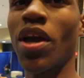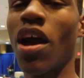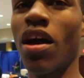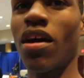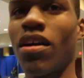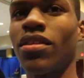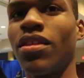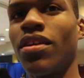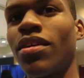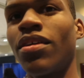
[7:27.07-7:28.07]
y'all,
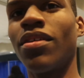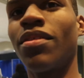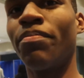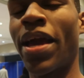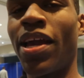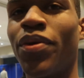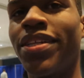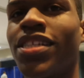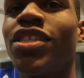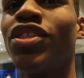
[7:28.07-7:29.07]
the banquet
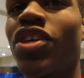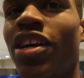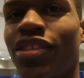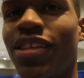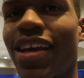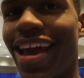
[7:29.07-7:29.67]
doesn't start till